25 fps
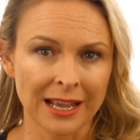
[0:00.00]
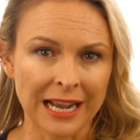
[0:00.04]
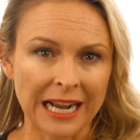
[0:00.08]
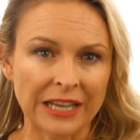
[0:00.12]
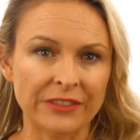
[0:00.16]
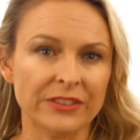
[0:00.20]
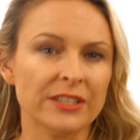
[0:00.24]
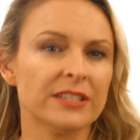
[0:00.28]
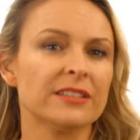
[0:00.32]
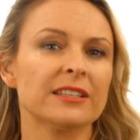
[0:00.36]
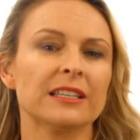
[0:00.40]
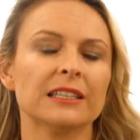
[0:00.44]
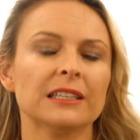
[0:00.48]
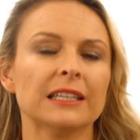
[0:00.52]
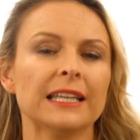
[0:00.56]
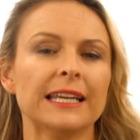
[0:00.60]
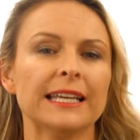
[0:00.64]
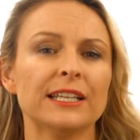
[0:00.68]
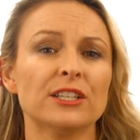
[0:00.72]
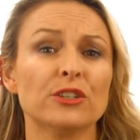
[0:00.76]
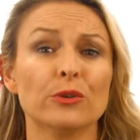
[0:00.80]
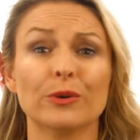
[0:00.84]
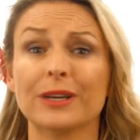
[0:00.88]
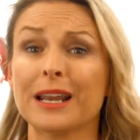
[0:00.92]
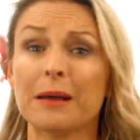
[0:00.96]
And this can
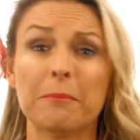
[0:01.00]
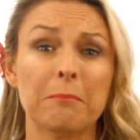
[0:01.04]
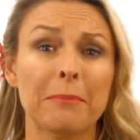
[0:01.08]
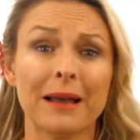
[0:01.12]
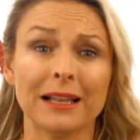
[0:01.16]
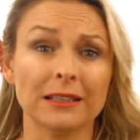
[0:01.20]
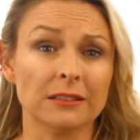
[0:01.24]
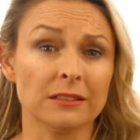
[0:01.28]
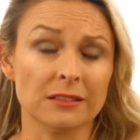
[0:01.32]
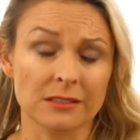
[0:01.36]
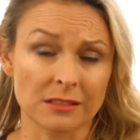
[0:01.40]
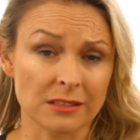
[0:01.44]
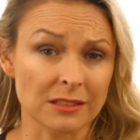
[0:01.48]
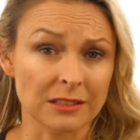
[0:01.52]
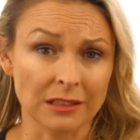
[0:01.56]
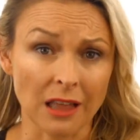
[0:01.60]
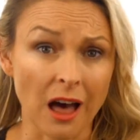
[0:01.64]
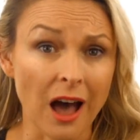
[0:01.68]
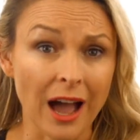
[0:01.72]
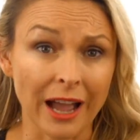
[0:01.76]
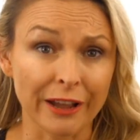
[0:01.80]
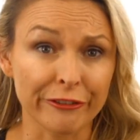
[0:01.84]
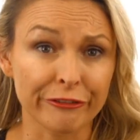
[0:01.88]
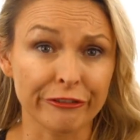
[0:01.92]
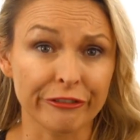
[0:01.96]
lead to an unbalanced
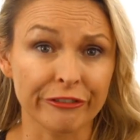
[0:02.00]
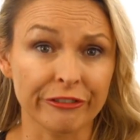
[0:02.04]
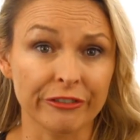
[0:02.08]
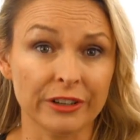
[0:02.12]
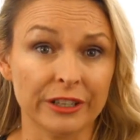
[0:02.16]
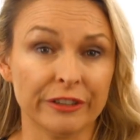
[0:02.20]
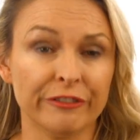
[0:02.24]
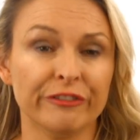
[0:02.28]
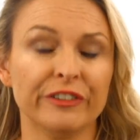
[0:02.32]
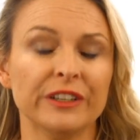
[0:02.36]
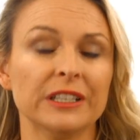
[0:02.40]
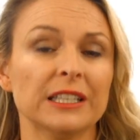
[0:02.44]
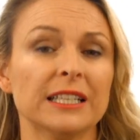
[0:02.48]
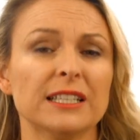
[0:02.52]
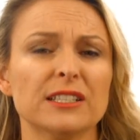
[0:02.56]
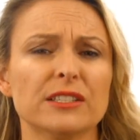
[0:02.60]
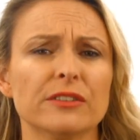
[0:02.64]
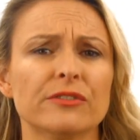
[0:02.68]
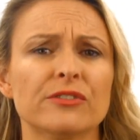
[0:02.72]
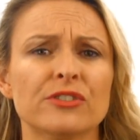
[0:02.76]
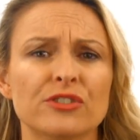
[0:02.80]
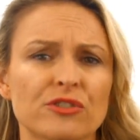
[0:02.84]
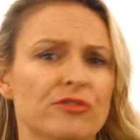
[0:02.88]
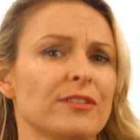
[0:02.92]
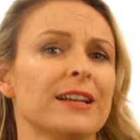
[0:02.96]
life and feelings
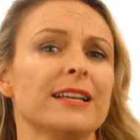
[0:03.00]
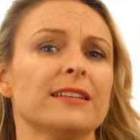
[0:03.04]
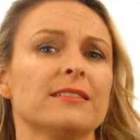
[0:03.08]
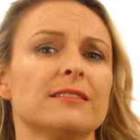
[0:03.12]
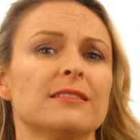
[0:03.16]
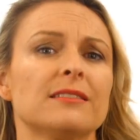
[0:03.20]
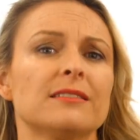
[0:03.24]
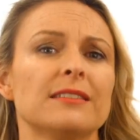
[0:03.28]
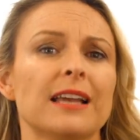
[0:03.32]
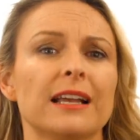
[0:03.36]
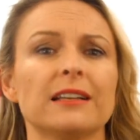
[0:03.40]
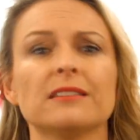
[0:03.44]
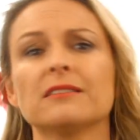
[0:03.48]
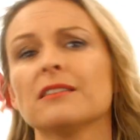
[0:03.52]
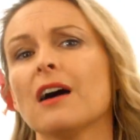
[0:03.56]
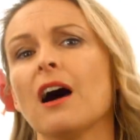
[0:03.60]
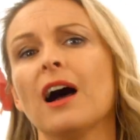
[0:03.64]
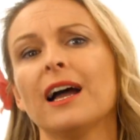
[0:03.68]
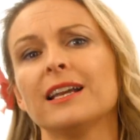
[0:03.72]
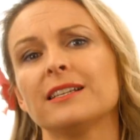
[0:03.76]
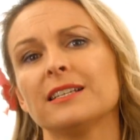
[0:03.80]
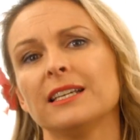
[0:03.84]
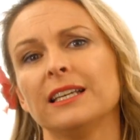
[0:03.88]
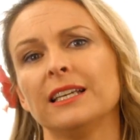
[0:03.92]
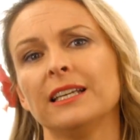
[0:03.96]
of stress,
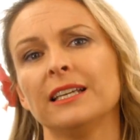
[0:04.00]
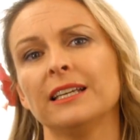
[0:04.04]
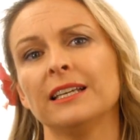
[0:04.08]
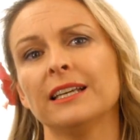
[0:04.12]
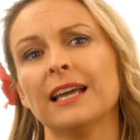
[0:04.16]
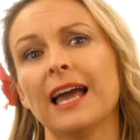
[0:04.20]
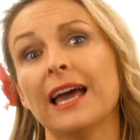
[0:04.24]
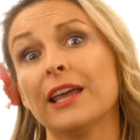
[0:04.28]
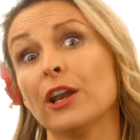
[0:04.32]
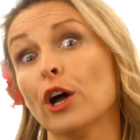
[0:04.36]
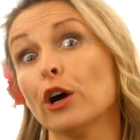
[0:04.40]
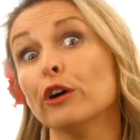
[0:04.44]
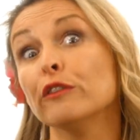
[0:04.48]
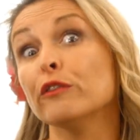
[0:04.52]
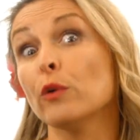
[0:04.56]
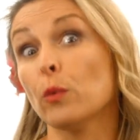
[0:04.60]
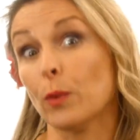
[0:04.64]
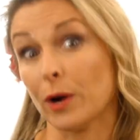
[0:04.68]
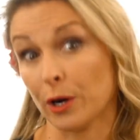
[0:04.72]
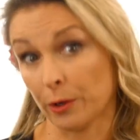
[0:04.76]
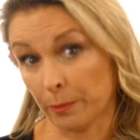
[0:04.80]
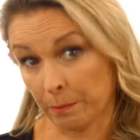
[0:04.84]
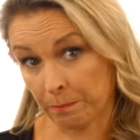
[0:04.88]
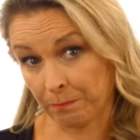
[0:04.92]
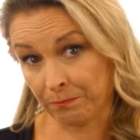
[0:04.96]
anxiety, and
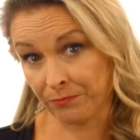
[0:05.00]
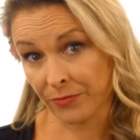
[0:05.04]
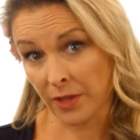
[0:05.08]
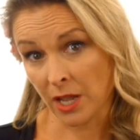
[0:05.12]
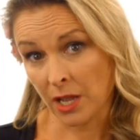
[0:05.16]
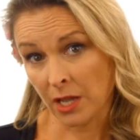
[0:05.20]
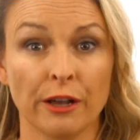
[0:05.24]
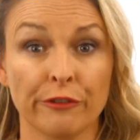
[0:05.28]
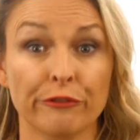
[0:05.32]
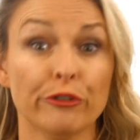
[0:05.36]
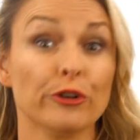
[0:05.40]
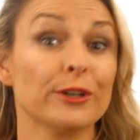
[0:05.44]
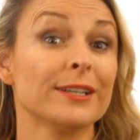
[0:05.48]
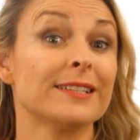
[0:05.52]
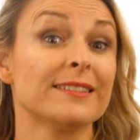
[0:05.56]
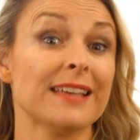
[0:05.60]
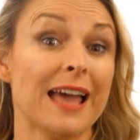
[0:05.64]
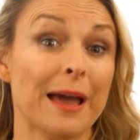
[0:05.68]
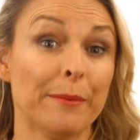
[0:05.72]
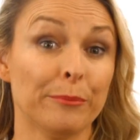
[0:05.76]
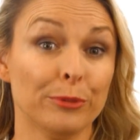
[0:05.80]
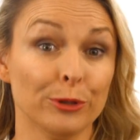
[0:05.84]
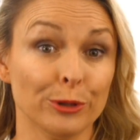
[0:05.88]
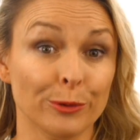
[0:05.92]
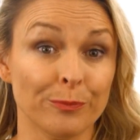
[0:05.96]
overwhelm. For
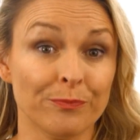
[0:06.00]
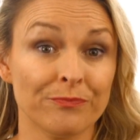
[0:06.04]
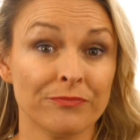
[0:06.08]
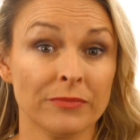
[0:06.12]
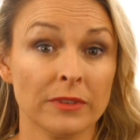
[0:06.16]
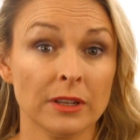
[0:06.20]
example,